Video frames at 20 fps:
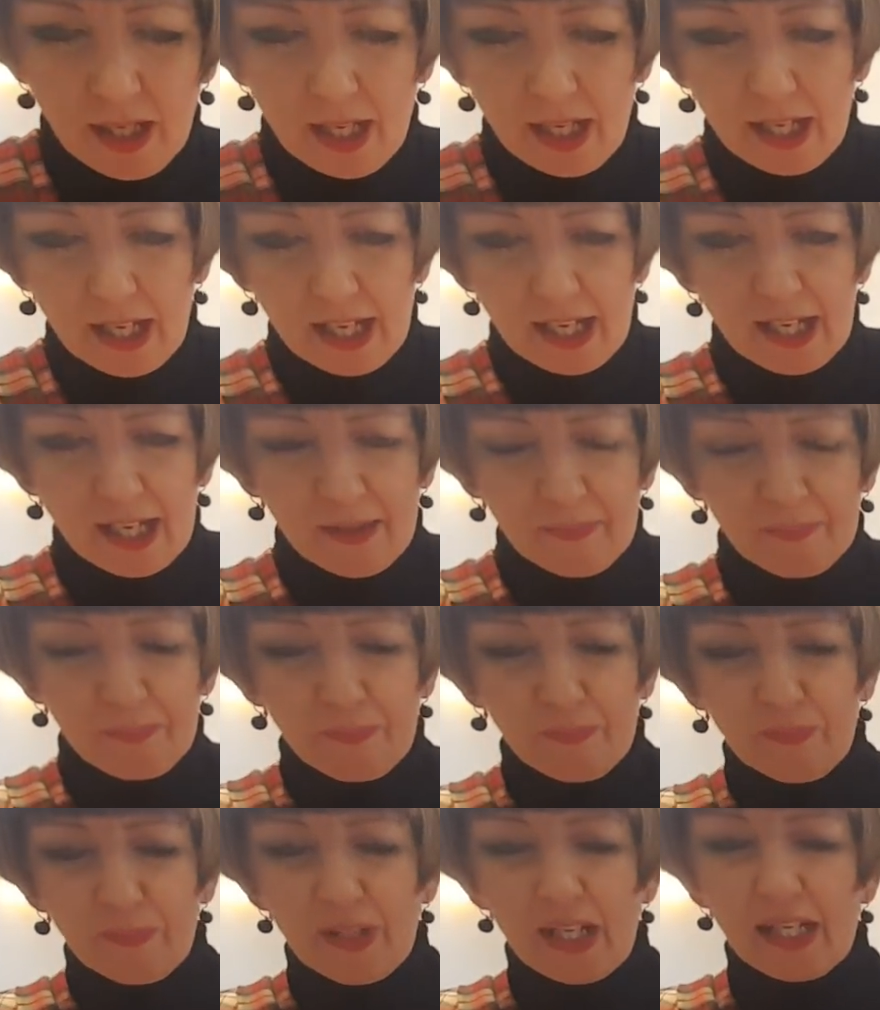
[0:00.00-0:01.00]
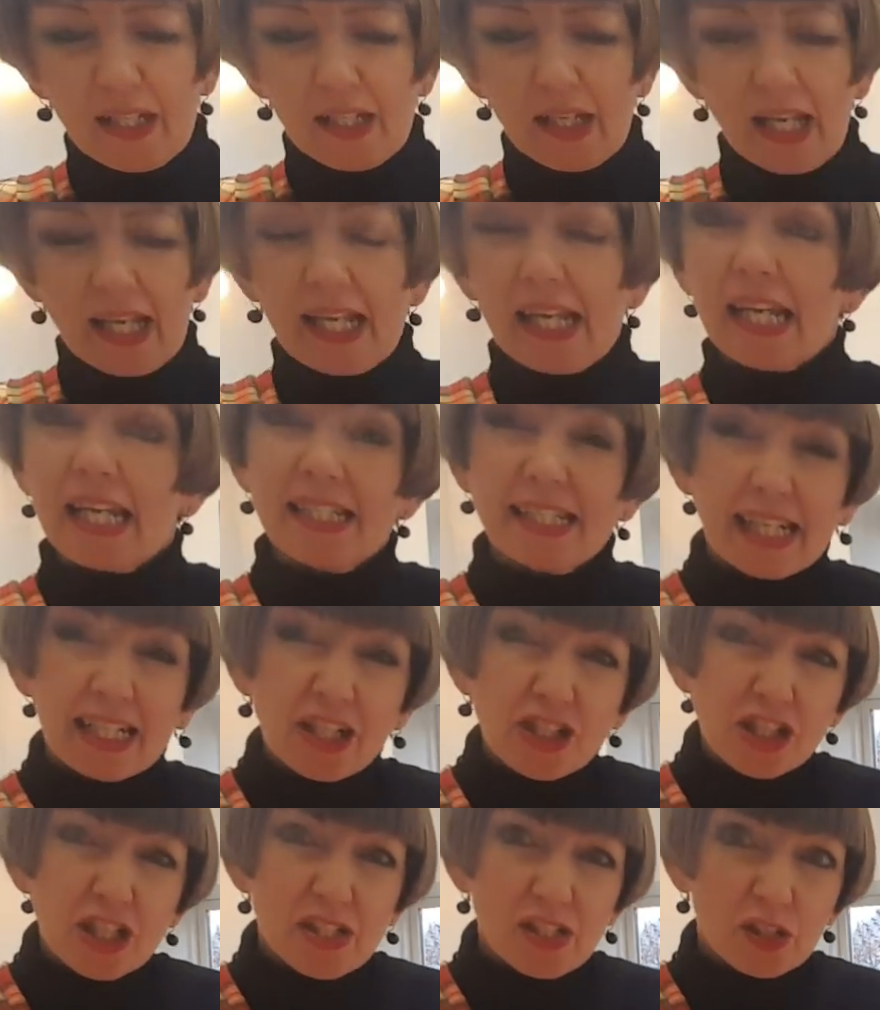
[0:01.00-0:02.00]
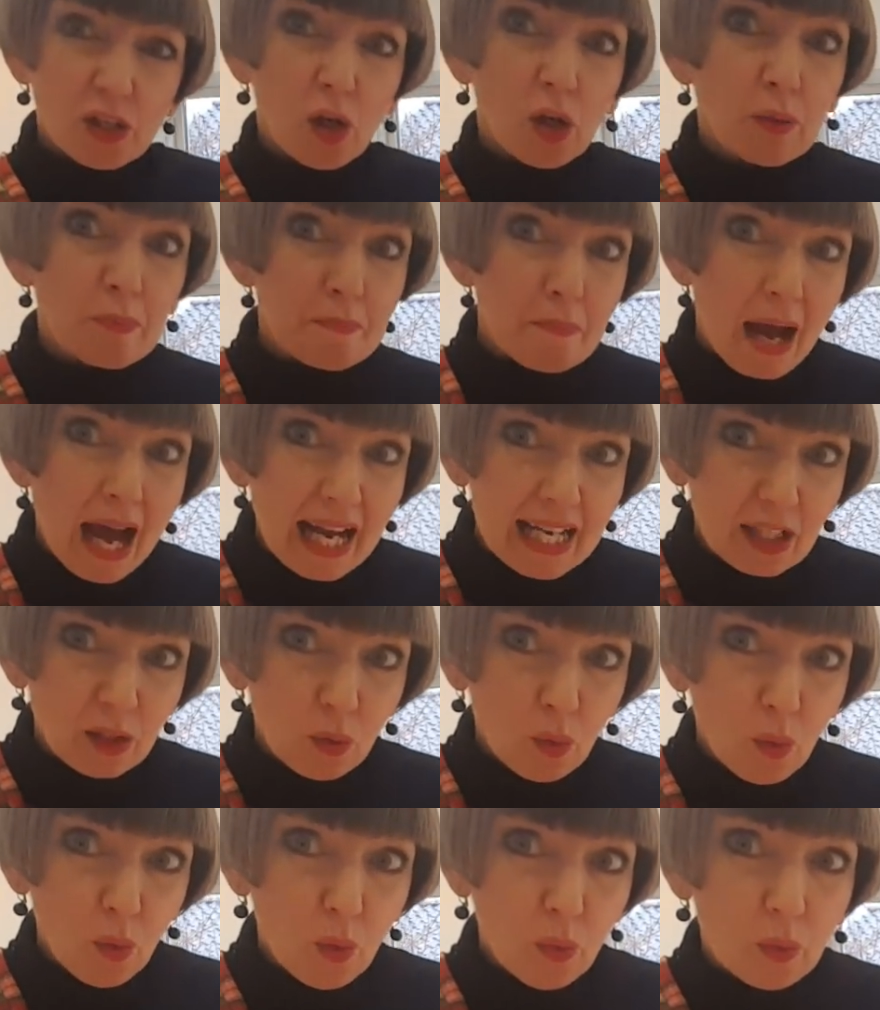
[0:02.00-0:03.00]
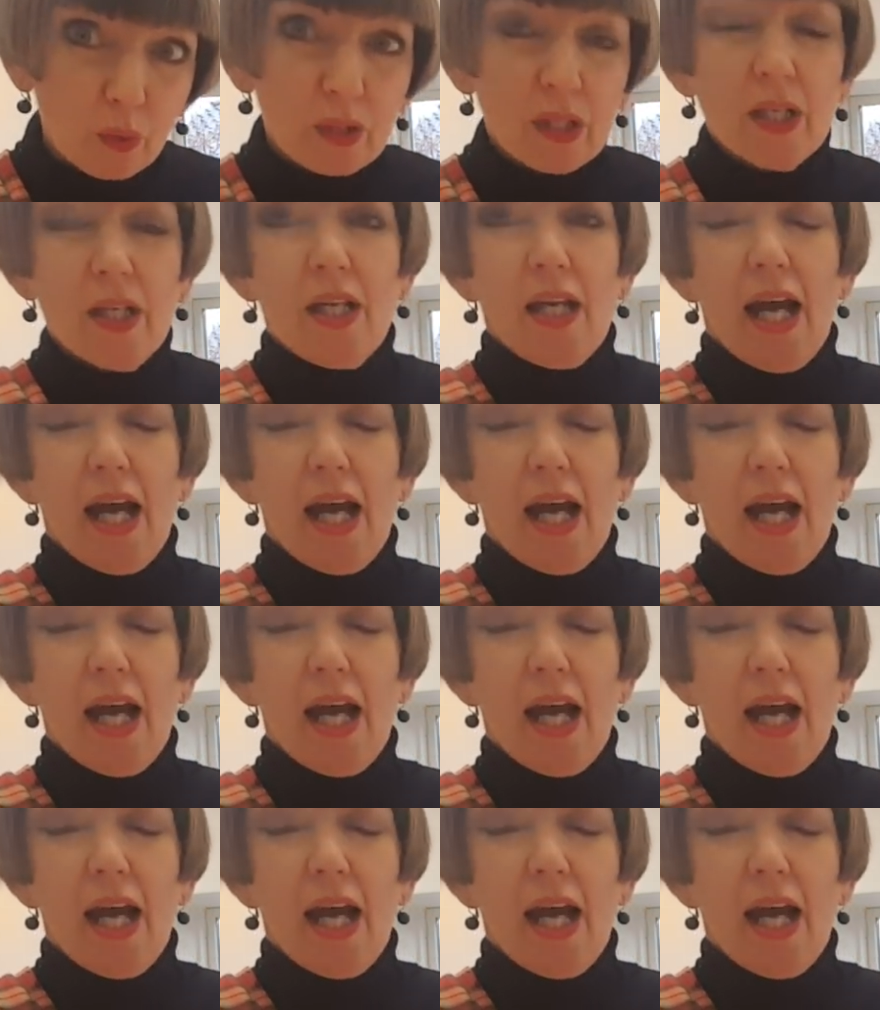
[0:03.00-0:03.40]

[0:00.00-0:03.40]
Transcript: In Danish it's called Majo,